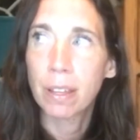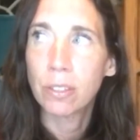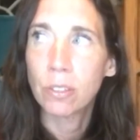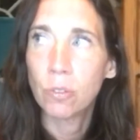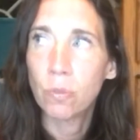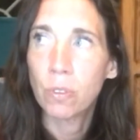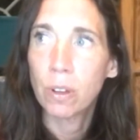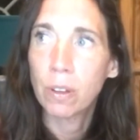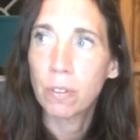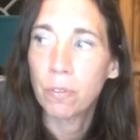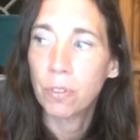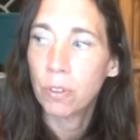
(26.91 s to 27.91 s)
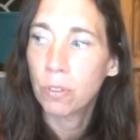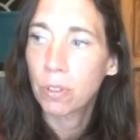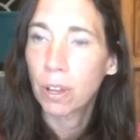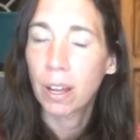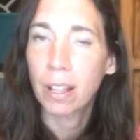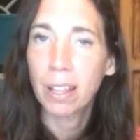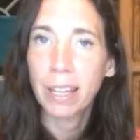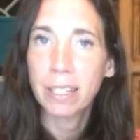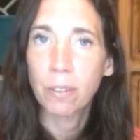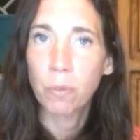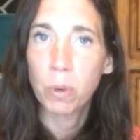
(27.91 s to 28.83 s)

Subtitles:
as you view the collective,